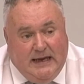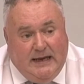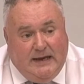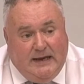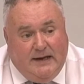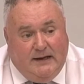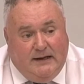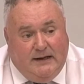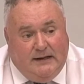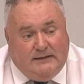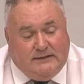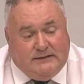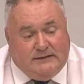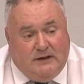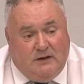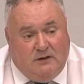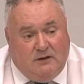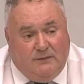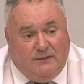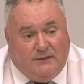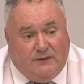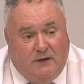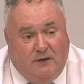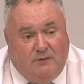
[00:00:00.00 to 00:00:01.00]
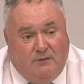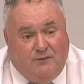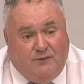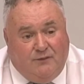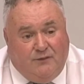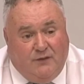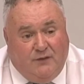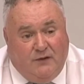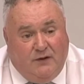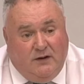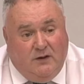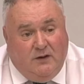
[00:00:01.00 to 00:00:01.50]
in terms of
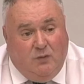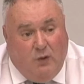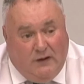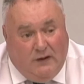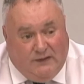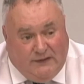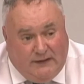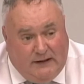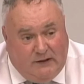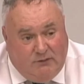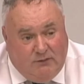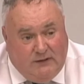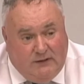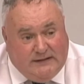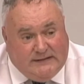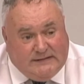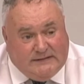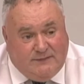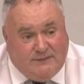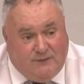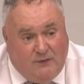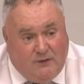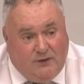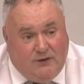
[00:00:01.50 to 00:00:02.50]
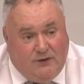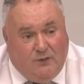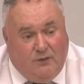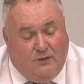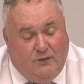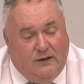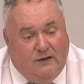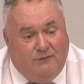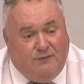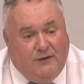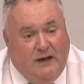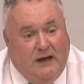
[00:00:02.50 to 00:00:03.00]
what they raised for you,
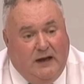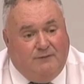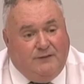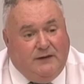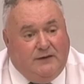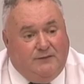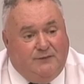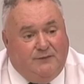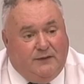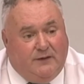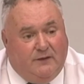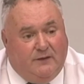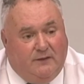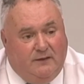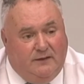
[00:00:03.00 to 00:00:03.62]
if you have that figure?